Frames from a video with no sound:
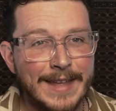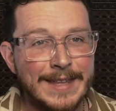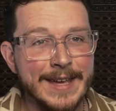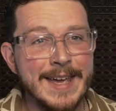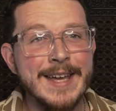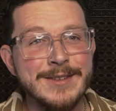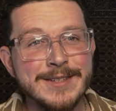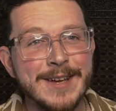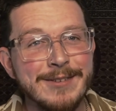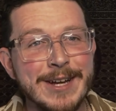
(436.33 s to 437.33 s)
you can't
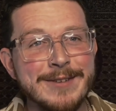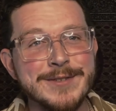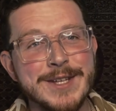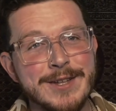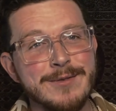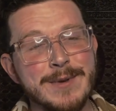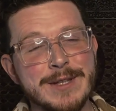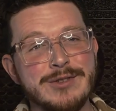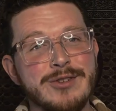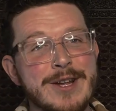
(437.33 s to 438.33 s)
just have a conversation with
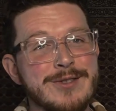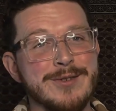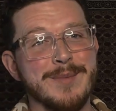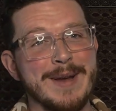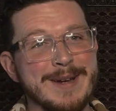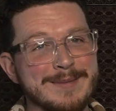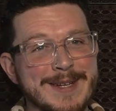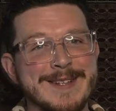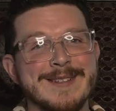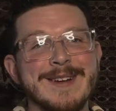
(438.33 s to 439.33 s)
a stranger about,
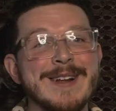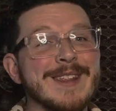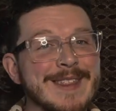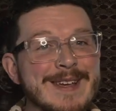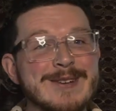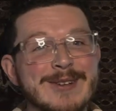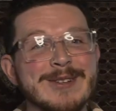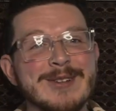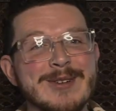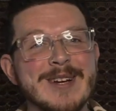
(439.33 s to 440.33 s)
because they're going to think you're a
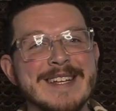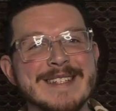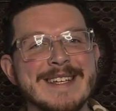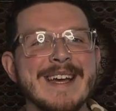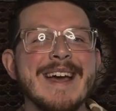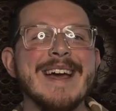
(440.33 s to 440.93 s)
little crazy.